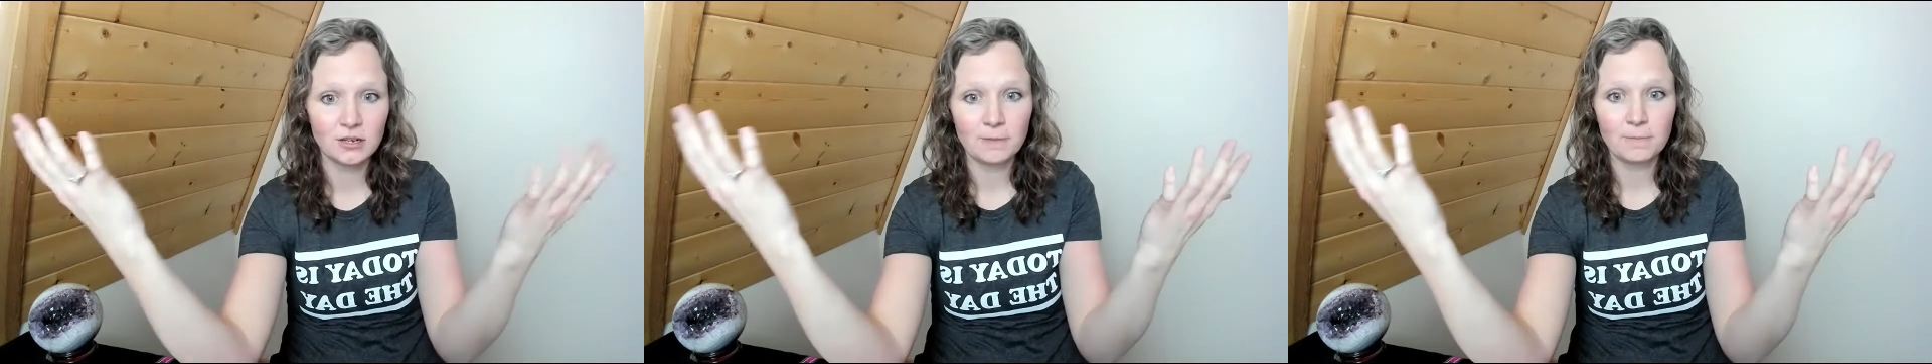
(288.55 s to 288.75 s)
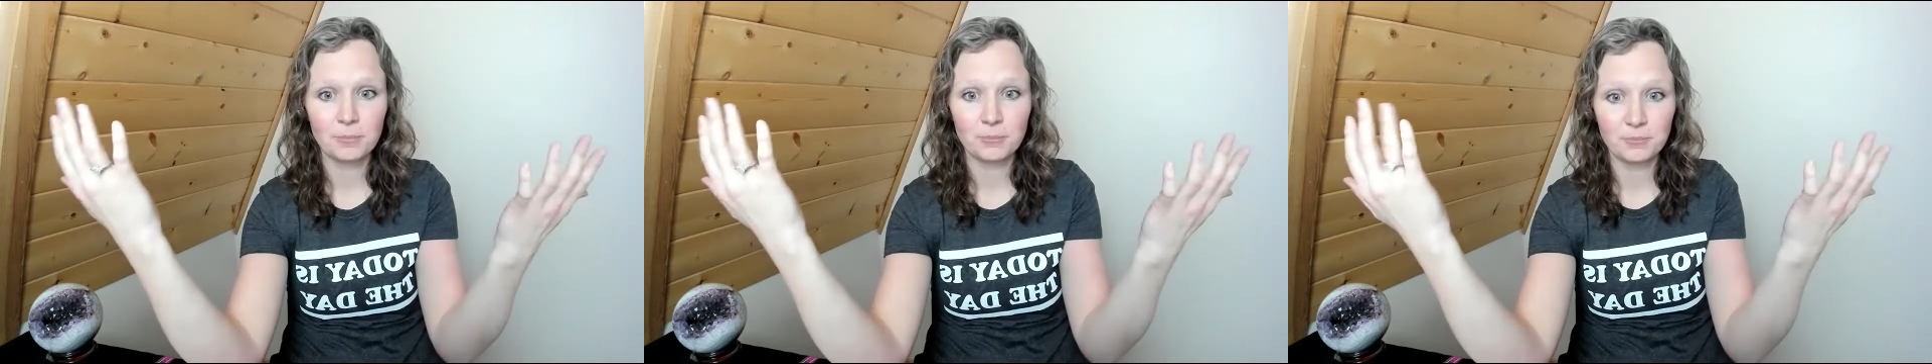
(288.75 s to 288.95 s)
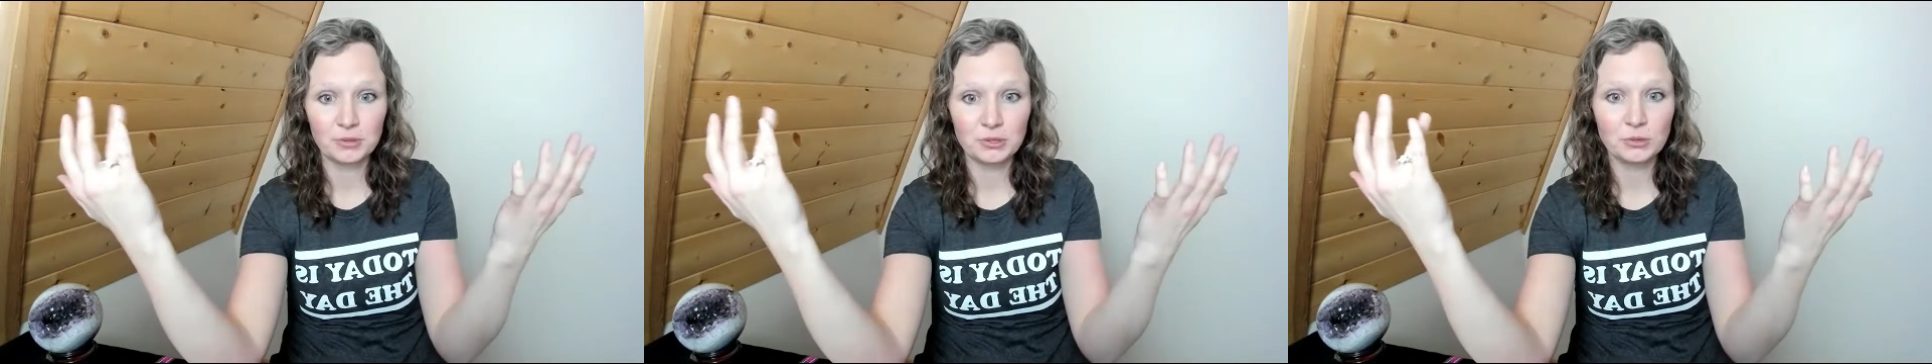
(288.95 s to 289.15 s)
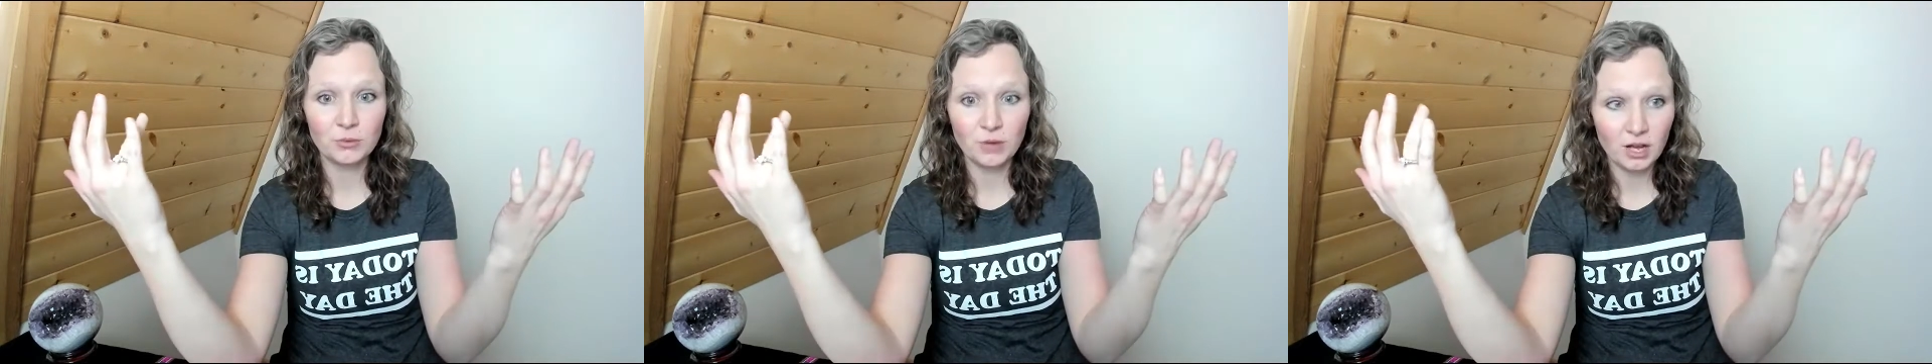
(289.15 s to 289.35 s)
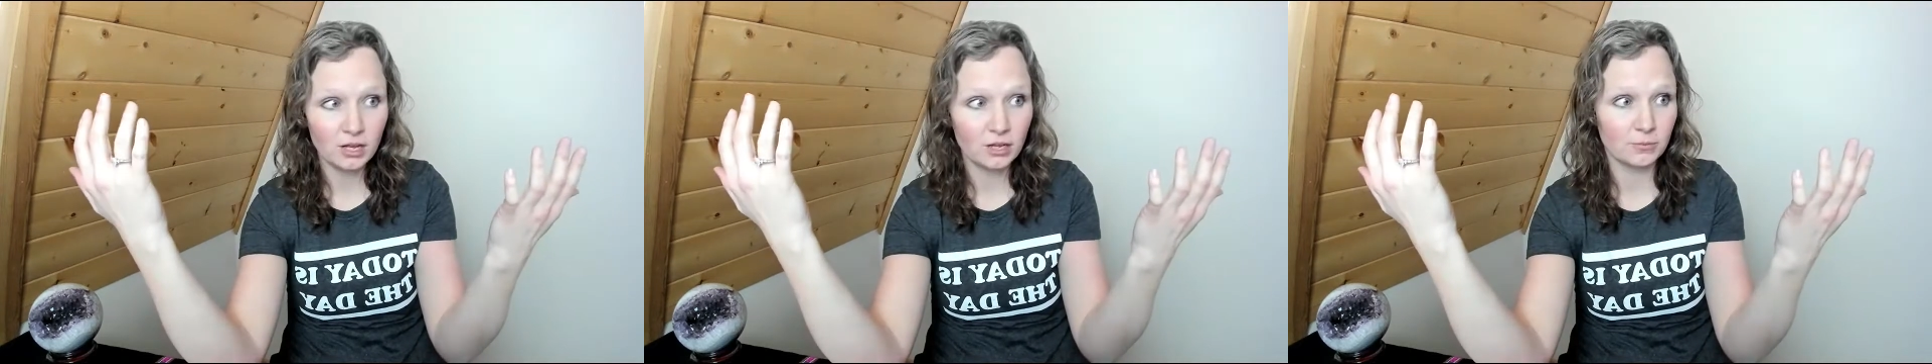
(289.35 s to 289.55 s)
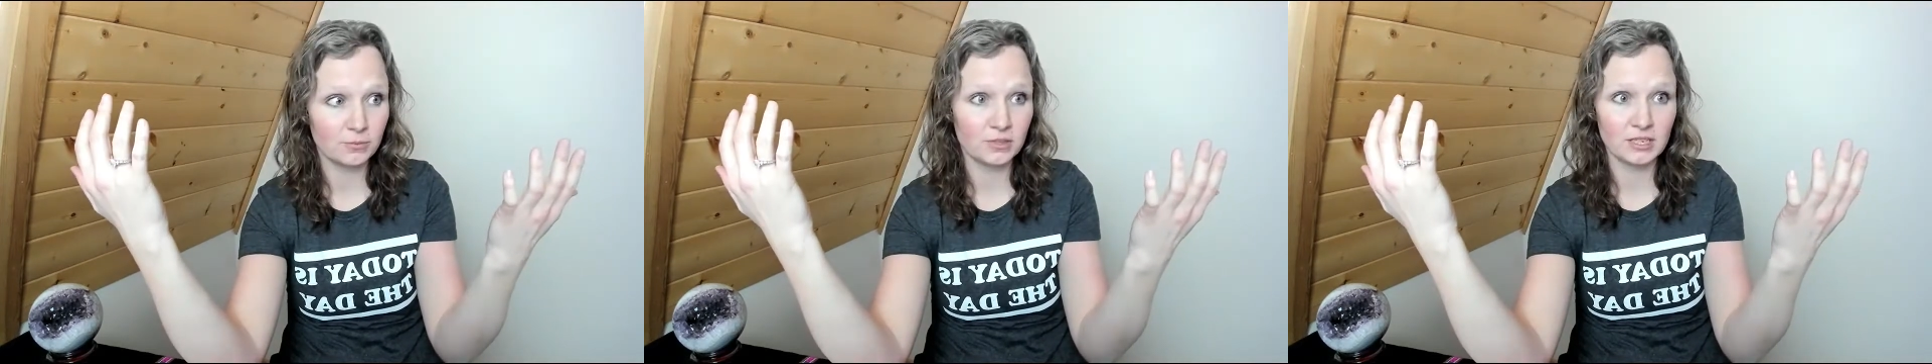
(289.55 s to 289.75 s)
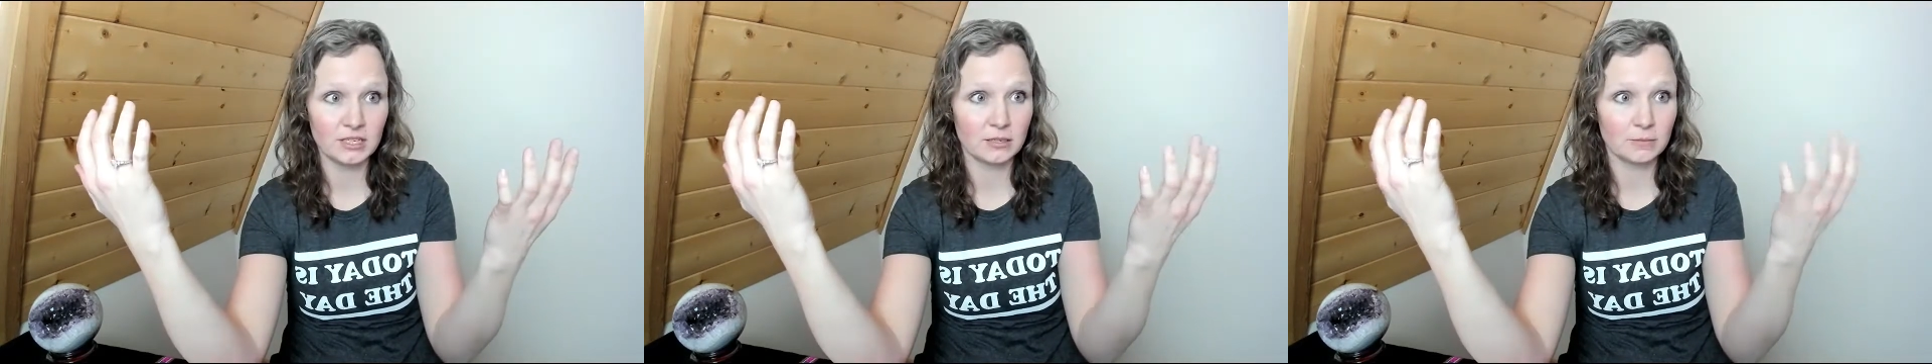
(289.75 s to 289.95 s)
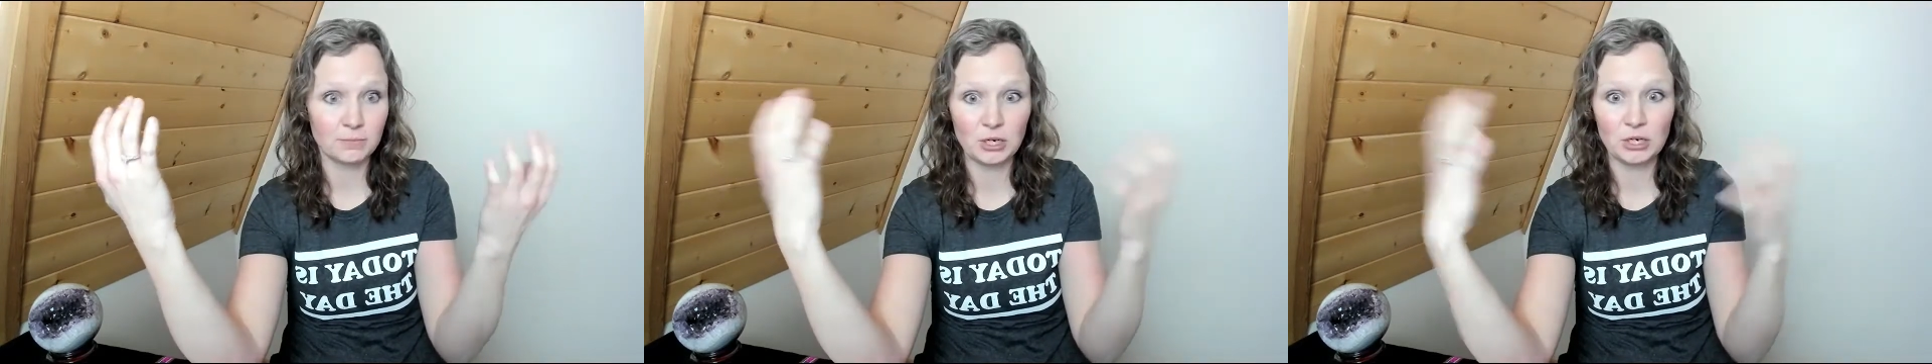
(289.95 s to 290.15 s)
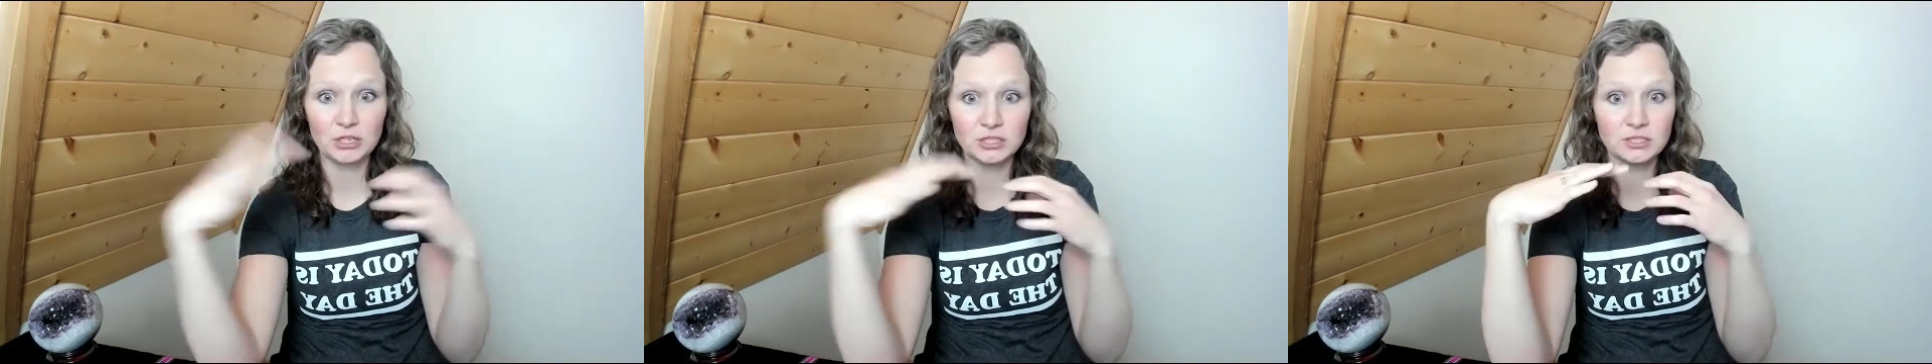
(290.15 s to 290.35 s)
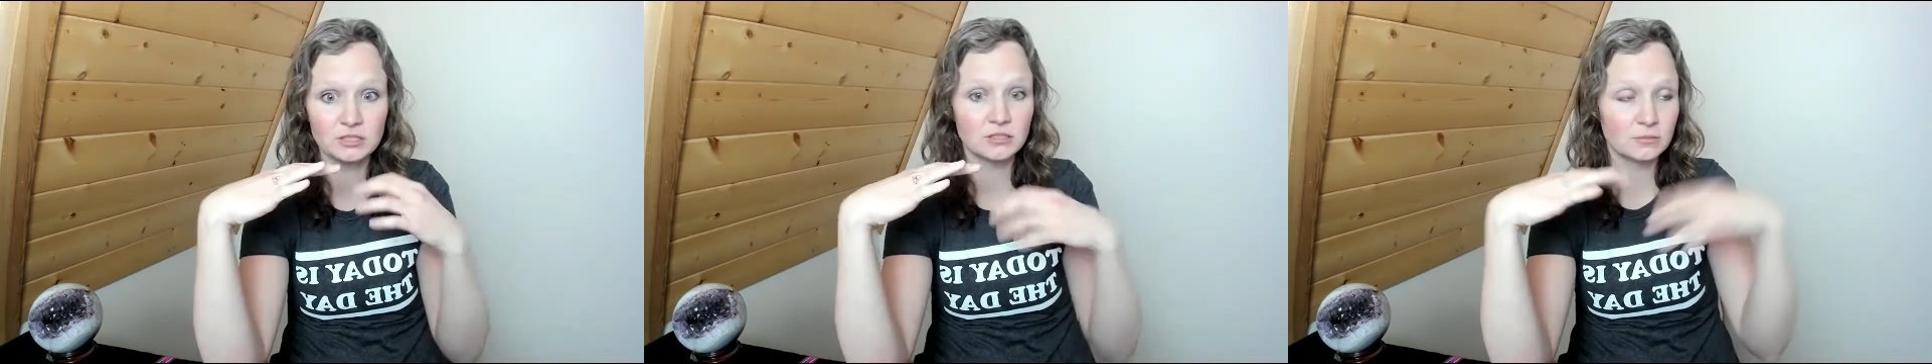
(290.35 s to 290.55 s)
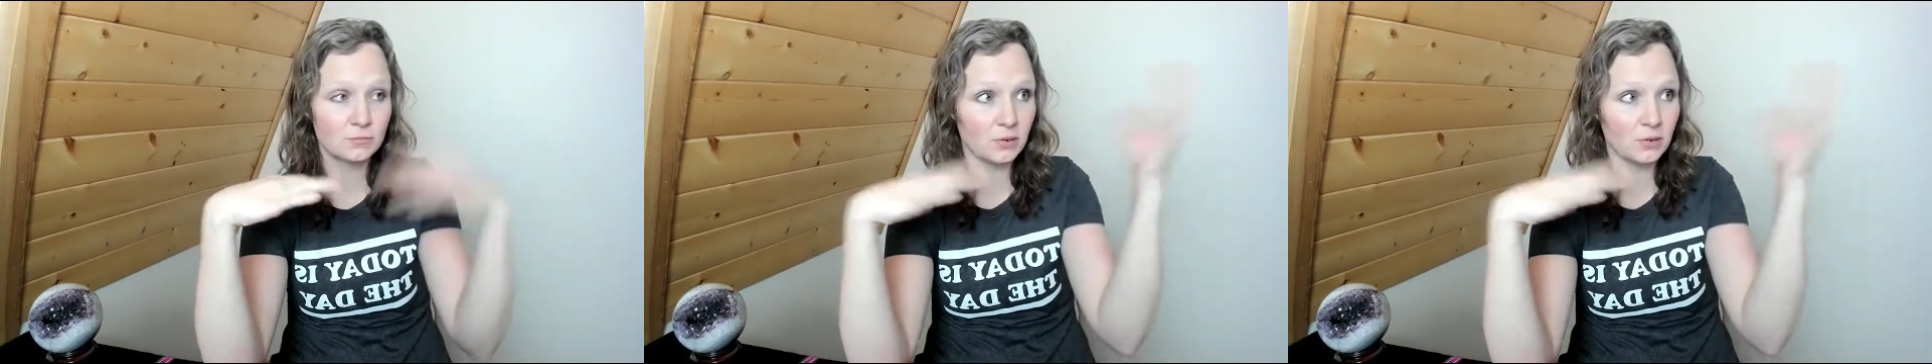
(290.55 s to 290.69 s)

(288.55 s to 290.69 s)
blew up like a person's